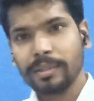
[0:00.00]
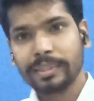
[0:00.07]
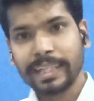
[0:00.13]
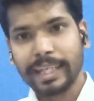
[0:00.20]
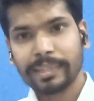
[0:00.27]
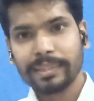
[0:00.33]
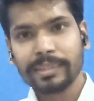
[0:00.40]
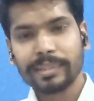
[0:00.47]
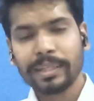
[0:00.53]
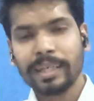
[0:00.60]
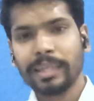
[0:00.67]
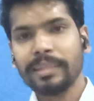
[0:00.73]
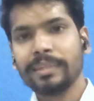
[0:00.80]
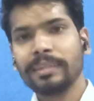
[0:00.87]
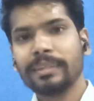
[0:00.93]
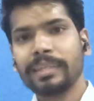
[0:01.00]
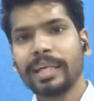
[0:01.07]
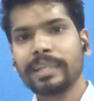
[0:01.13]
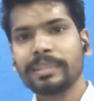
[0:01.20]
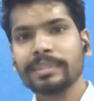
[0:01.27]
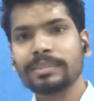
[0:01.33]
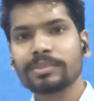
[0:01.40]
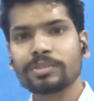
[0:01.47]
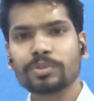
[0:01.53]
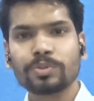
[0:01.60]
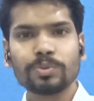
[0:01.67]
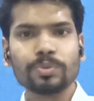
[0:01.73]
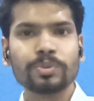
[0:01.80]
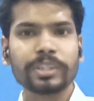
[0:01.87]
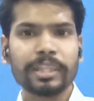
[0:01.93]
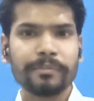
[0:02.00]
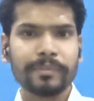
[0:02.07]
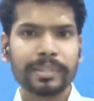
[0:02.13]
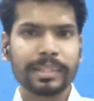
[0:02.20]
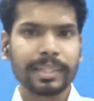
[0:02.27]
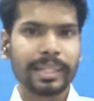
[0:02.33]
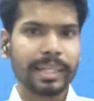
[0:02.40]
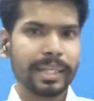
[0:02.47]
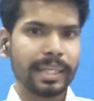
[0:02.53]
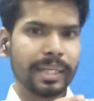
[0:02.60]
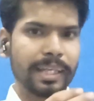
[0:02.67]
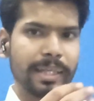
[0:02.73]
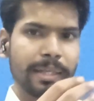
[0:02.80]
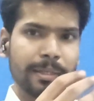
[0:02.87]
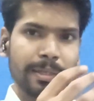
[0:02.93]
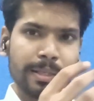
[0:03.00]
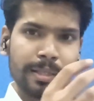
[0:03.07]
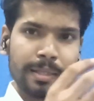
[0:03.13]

tactic, and that is to give it a